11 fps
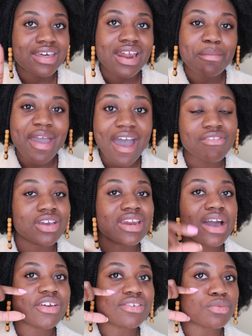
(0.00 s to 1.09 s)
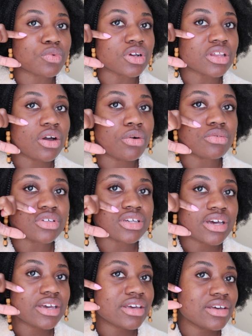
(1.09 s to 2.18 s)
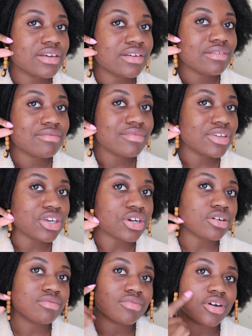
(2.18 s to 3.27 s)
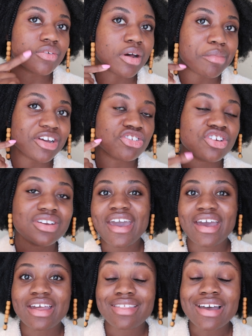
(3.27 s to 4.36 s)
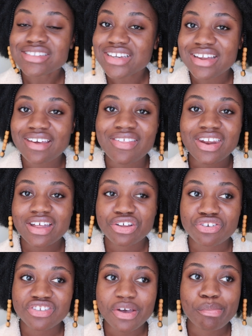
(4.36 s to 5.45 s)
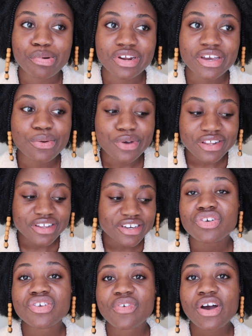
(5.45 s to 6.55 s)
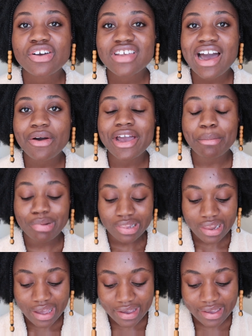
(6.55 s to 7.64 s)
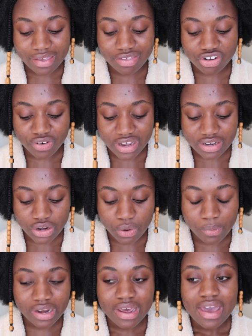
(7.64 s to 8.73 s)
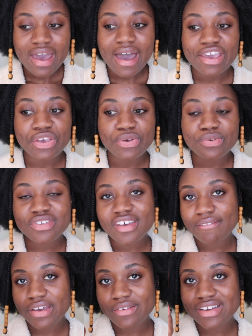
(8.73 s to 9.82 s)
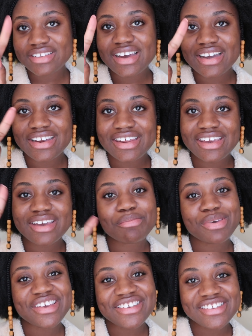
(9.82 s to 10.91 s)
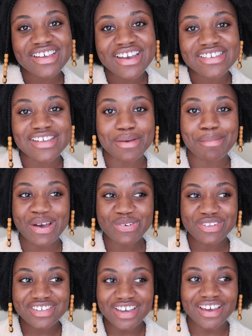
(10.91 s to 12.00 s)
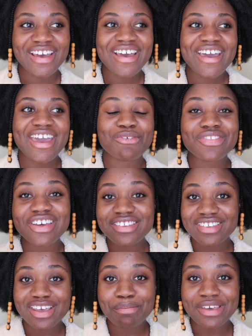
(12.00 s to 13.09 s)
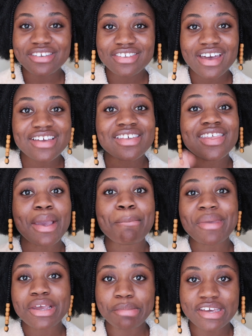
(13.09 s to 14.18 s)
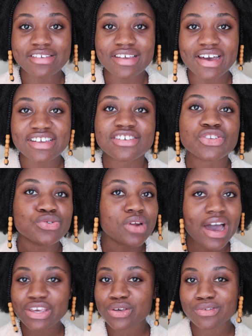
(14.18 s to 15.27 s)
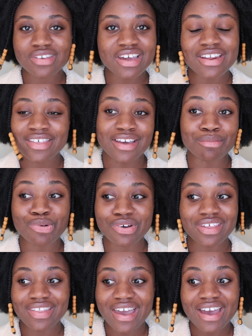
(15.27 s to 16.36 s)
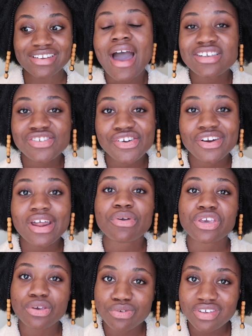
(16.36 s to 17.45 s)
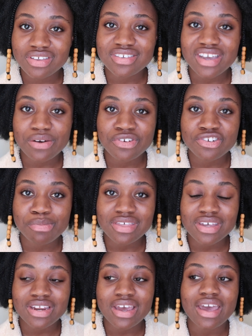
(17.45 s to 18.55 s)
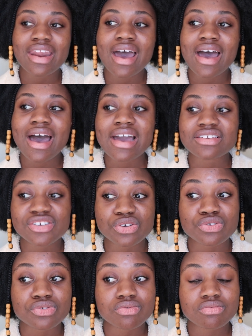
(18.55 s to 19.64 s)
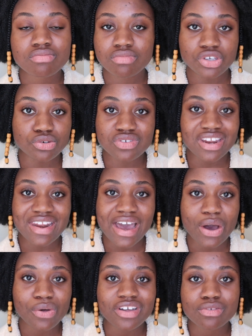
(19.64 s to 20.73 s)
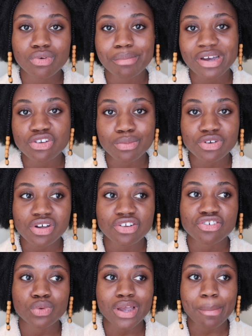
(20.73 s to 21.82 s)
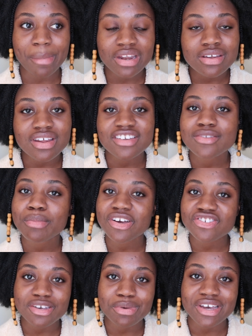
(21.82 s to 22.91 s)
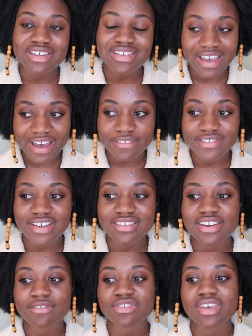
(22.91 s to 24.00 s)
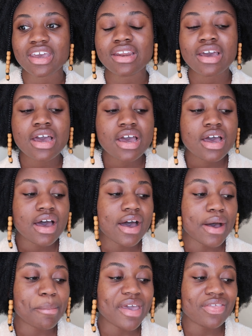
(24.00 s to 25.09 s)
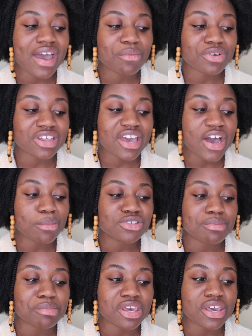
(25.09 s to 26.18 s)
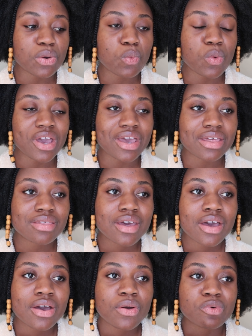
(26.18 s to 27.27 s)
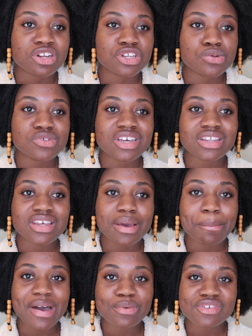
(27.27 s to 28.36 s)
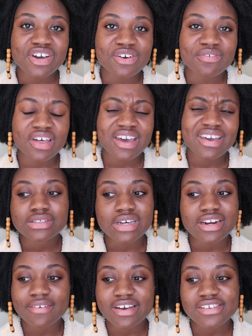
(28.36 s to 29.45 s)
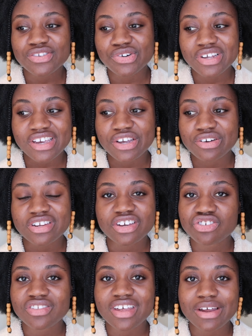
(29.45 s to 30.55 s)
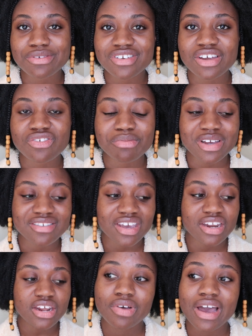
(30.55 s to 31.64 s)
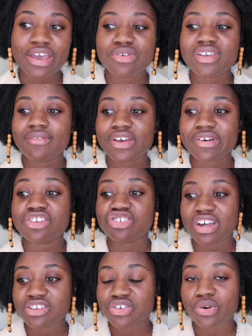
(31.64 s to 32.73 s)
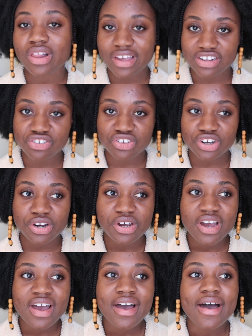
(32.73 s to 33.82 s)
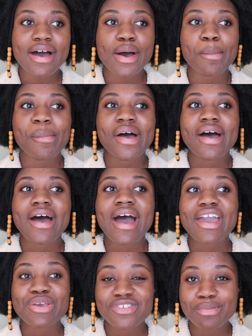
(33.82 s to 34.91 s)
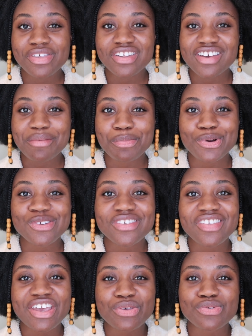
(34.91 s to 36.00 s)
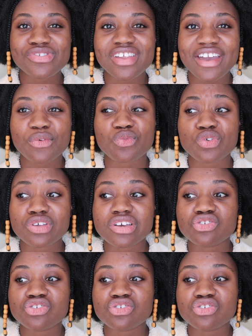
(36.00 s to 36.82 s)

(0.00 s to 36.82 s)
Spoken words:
that I'm having now is really only like here around my cheeks, and that's it, and then it clears up pretty quickly. So as far as how I apply the tretinoin, I use a very tiny pea size amount, and when they say pea size, they mean pea size. Do not use anything more than that. I started out using the sandwich method, and I still use it now. That's what my dermatologist recommended, especially because I have sensitive skin, and that really helped me with reducing the amount of like side effects or like irritation that I was getting from my skin. I use a very gentle cleanser. I used to be the type of person that used like really